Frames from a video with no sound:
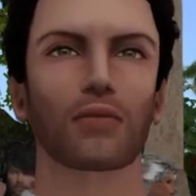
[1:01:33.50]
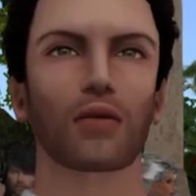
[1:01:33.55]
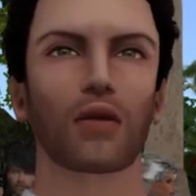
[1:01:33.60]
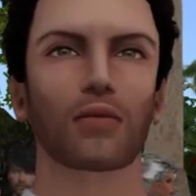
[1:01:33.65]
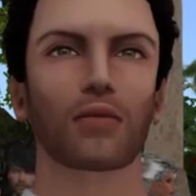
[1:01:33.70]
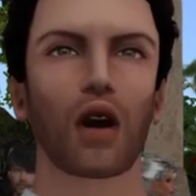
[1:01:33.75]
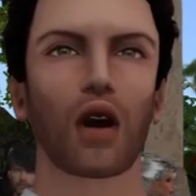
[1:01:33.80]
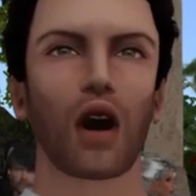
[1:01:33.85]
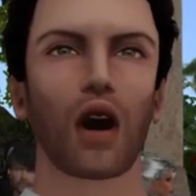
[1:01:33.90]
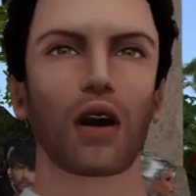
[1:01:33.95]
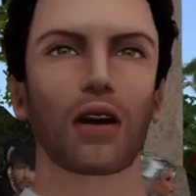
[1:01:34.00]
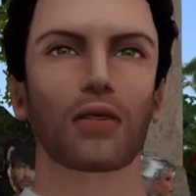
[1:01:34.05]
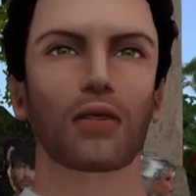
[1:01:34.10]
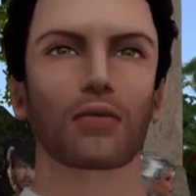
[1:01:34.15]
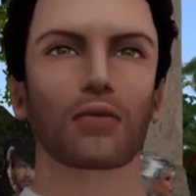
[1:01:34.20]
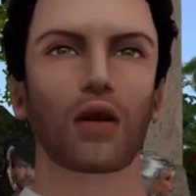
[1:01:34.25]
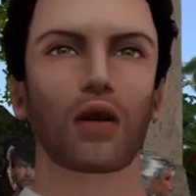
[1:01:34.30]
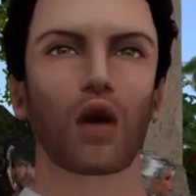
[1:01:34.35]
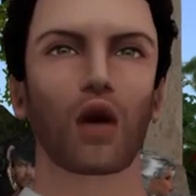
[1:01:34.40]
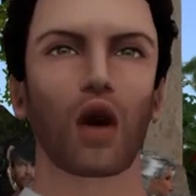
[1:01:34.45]

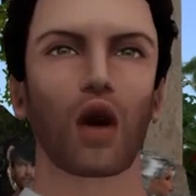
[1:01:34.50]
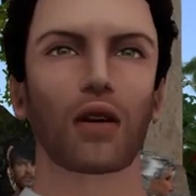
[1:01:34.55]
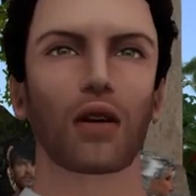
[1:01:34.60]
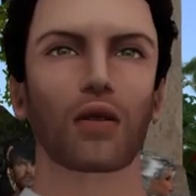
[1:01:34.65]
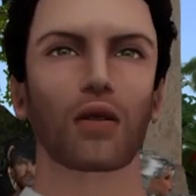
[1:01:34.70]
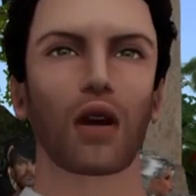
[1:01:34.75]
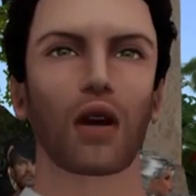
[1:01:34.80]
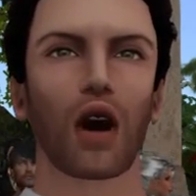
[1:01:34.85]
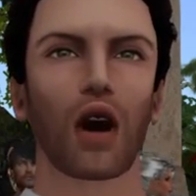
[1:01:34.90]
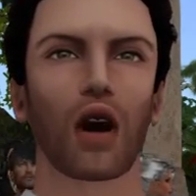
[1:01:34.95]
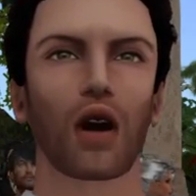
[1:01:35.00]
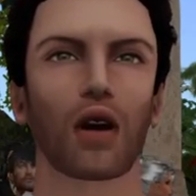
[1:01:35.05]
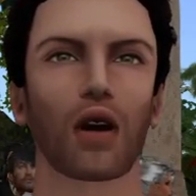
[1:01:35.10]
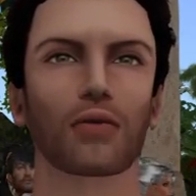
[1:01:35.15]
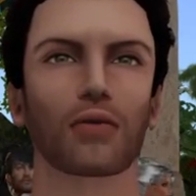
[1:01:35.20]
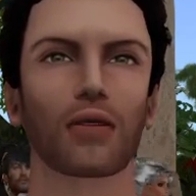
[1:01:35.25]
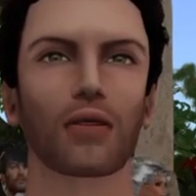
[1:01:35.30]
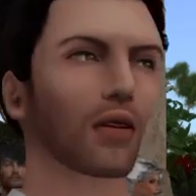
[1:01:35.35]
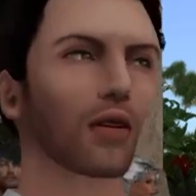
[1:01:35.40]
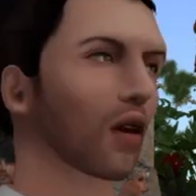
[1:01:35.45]
75 pages, I
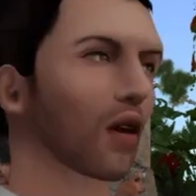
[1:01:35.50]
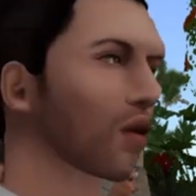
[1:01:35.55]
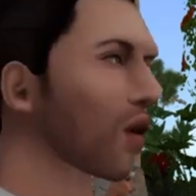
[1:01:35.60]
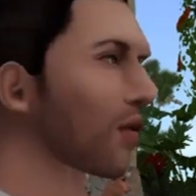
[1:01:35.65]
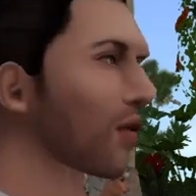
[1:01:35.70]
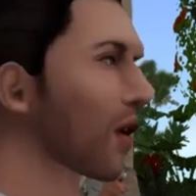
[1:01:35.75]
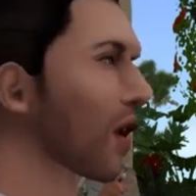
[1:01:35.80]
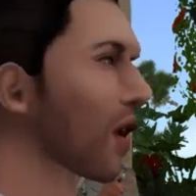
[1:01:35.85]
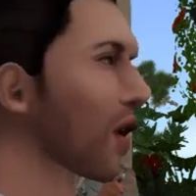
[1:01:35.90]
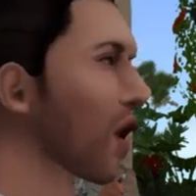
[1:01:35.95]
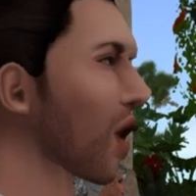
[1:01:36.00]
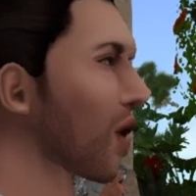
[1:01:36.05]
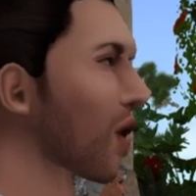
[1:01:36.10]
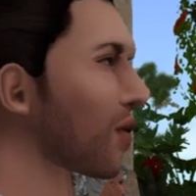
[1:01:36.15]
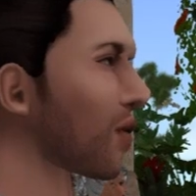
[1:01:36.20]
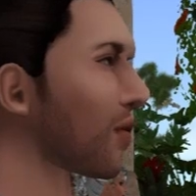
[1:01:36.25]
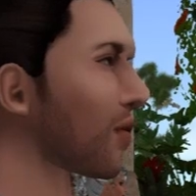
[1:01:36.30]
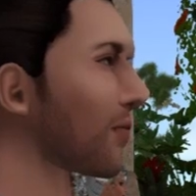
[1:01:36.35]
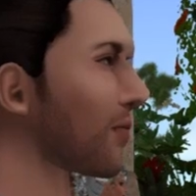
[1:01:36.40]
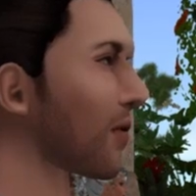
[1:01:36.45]
believe,
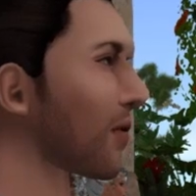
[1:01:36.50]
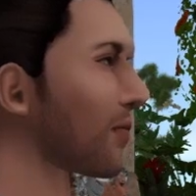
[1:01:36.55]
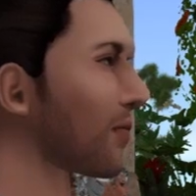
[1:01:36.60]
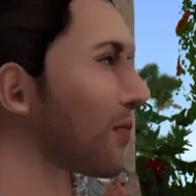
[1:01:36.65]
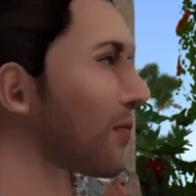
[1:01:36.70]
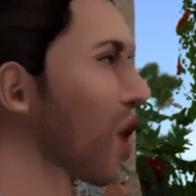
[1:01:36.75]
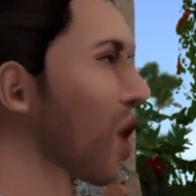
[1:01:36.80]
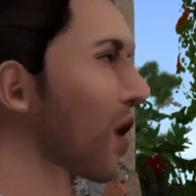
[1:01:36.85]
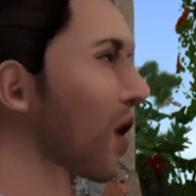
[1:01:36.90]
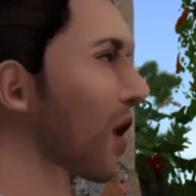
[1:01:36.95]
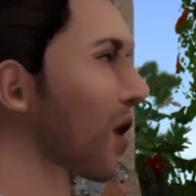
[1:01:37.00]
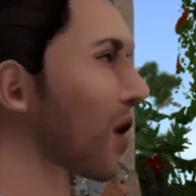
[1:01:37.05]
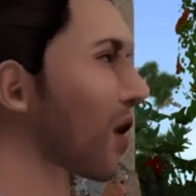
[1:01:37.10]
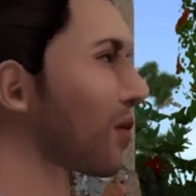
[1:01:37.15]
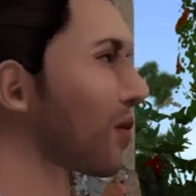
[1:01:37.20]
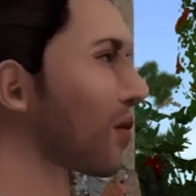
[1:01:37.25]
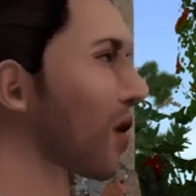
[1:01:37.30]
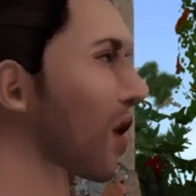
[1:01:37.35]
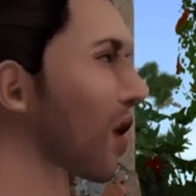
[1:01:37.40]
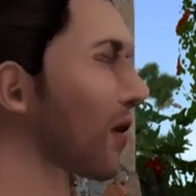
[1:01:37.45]

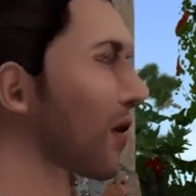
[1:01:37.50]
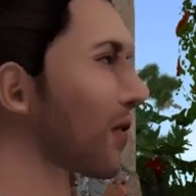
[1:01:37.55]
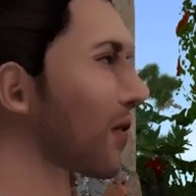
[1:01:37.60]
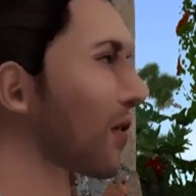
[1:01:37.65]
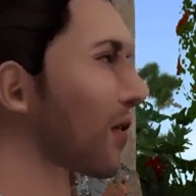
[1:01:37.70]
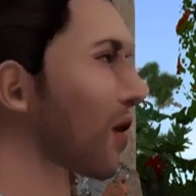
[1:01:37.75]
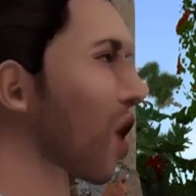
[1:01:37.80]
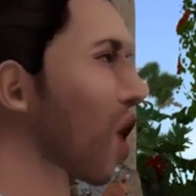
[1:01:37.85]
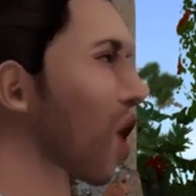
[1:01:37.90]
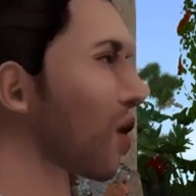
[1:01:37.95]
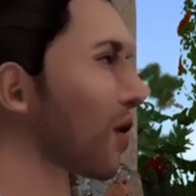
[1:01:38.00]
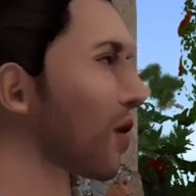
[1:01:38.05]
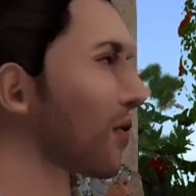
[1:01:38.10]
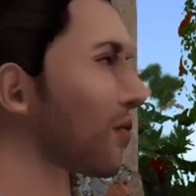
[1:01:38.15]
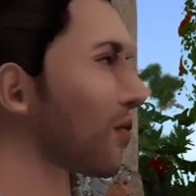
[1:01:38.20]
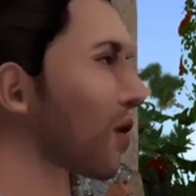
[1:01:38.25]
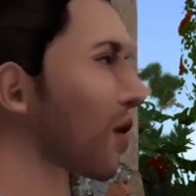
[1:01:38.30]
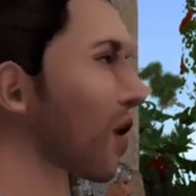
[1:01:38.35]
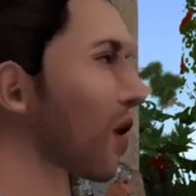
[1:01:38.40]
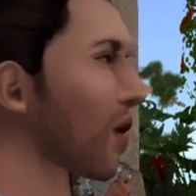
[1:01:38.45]
exactly studying that
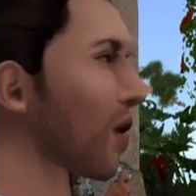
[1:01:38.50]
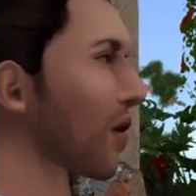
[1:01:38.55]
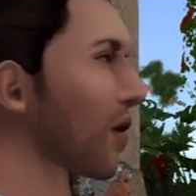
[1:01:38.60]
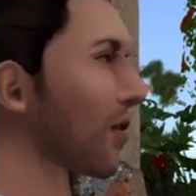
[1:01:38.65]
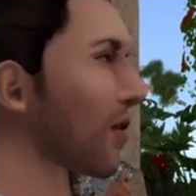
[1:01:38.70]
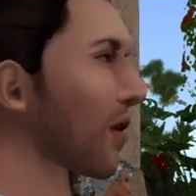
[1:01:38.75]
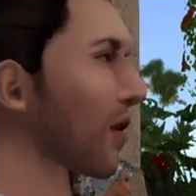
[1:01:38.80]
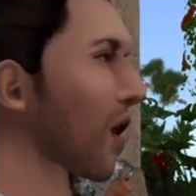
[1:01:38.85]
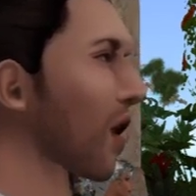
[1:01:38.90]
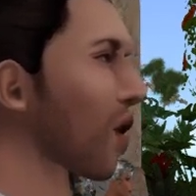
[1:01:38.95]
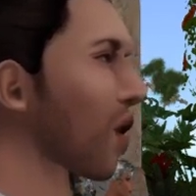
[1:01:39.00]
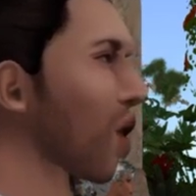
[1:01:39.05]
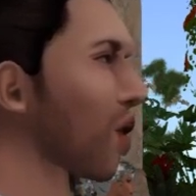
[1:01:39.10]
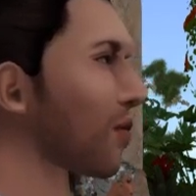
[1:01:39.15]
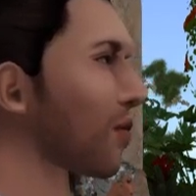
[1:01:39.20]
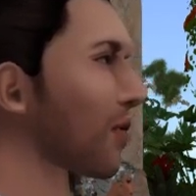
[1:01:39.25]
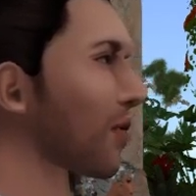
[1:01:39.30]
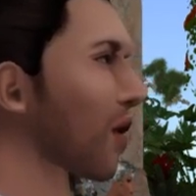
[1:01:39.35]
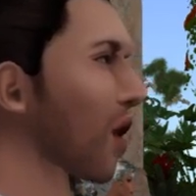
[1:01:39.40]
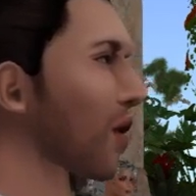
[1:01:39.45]
in the whole
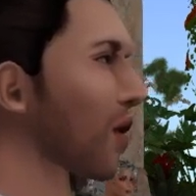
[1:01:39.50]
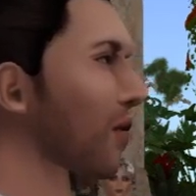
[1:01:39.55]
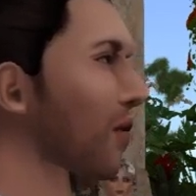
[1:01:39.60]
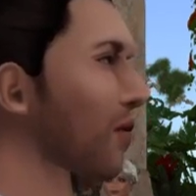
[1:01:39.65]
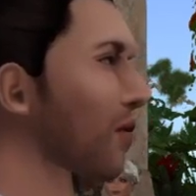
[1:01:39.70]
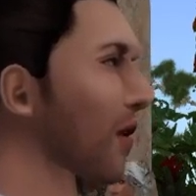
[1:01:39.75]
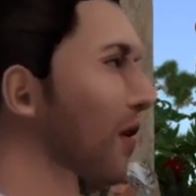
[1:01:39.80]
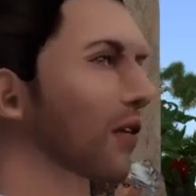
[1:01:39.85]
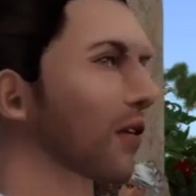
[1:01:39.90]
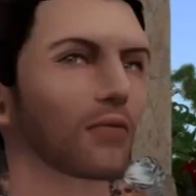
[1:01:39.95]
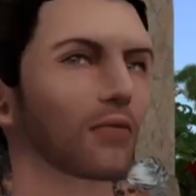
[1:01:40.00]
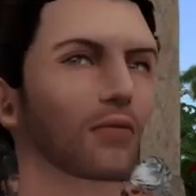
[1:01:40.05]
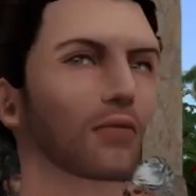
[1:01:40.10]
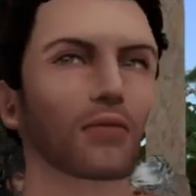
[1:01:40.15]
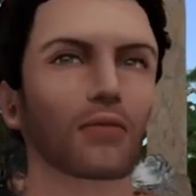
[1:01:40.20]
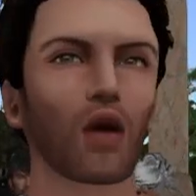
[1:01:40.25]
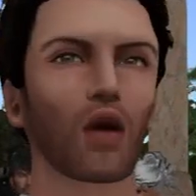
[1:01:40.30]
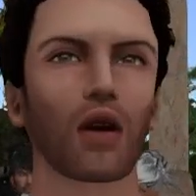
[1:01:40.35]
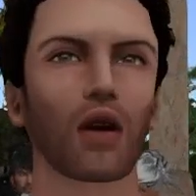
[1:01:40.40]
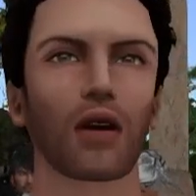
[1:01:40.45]
state,
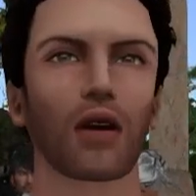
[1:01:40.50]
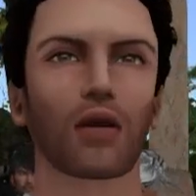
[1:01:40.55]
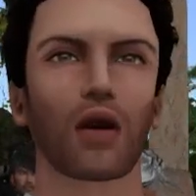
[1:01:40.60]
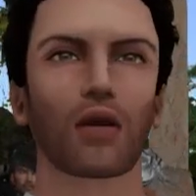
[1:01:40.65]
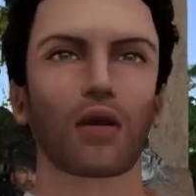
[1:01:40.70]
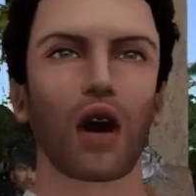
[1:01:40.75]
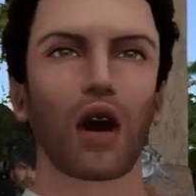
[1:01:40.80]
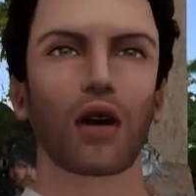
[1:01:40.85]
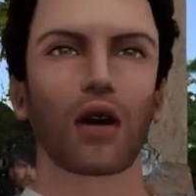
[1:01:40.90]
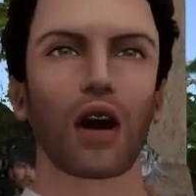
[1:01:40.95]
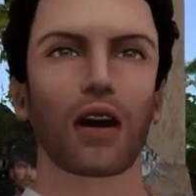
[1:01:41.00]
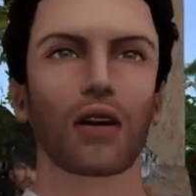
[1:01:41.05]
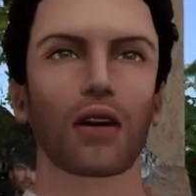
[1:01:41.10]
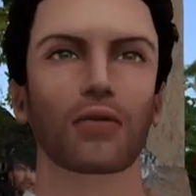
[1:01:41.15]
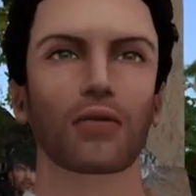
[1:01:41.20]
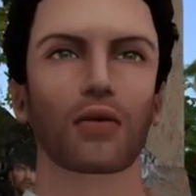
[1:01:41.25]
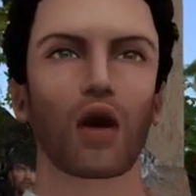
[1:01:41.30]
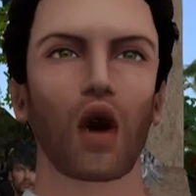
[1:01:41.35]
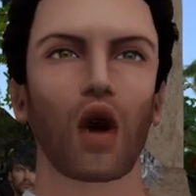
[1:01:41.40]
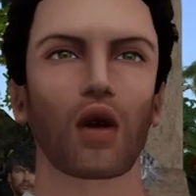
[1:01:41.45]
what is the impact
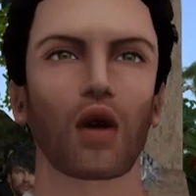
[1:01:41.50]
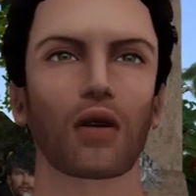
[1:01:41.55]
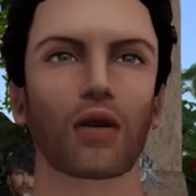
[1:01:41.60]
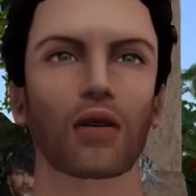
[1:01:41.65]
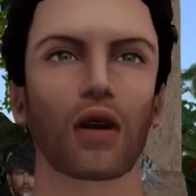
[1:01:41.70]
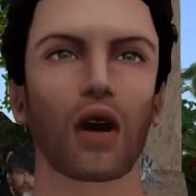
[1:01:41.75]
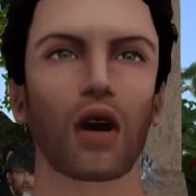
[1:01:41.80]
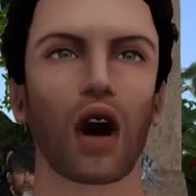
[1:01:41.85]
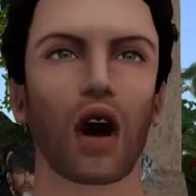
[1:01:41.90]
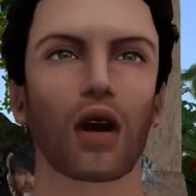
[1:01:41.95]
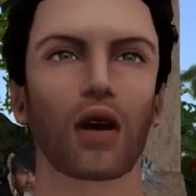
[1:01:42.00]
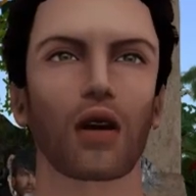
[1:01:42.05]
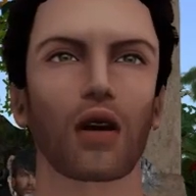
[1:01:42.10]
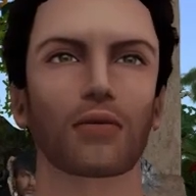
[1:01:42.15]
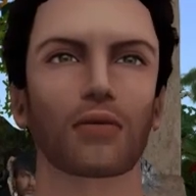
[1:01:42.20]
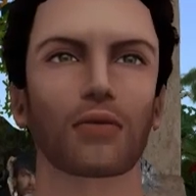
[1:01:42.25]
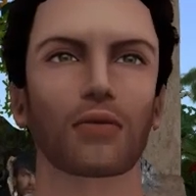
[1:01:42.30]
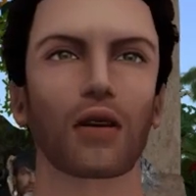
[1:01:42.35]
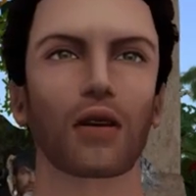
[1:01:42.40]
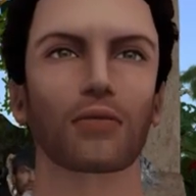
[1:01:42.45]
of loneliness. So
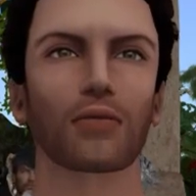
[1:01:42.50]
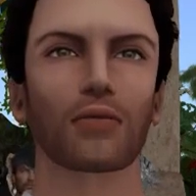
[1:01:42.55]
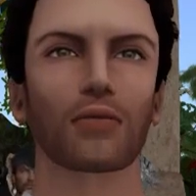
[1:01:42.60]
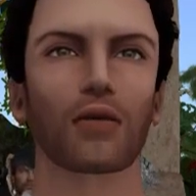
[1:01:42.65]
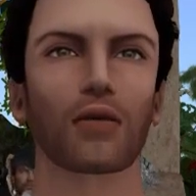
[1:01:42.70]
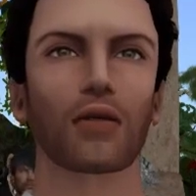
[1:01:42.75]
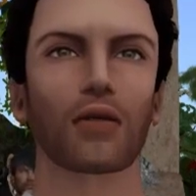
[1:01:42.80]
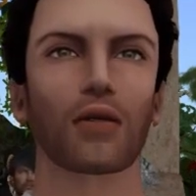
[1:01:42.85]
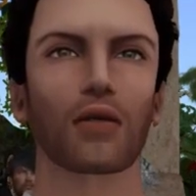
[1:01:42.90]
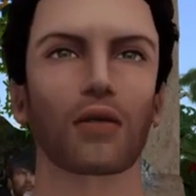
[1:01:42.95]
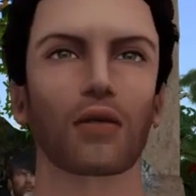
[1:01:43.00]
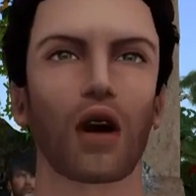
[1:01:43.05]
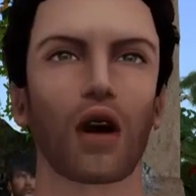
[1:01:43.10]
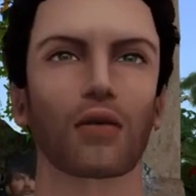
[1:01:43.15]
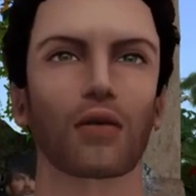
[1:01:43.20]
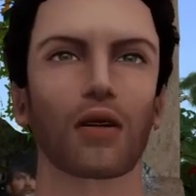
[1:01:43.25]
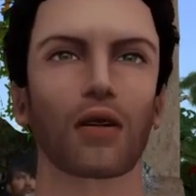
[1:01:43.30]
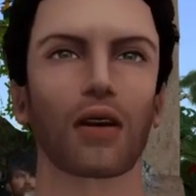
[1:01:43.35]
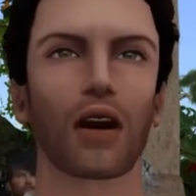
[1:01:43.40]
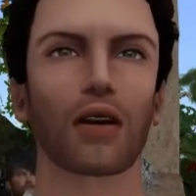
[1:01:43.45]

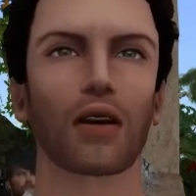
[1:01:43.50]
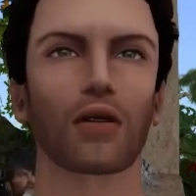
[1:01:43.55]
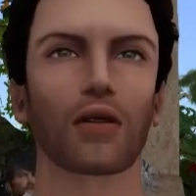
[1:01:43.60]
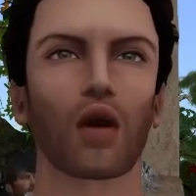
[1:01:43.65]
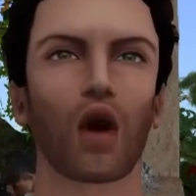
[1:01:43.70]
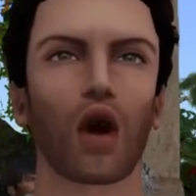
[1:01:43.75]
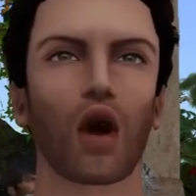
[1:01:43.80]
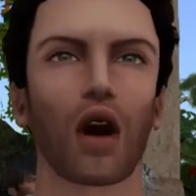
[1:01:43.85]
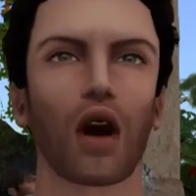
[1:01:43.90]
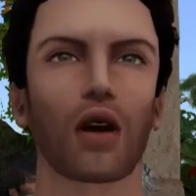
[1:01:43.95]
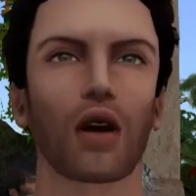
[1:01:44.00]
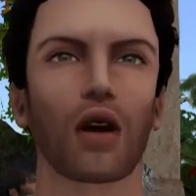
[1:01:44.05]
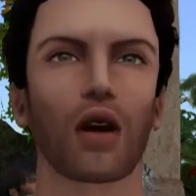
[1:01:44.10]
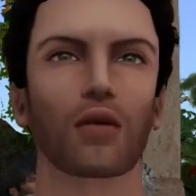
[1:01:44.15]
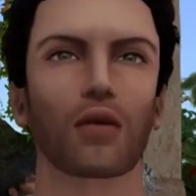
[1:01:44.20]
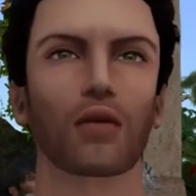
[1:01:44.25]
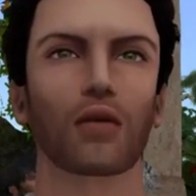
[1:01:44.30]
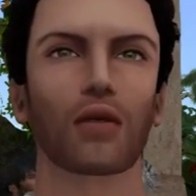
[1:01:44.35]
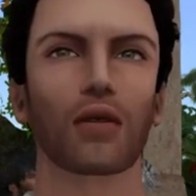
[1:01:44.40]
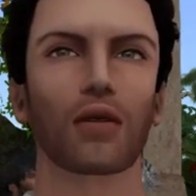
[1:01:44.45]
it is coming now.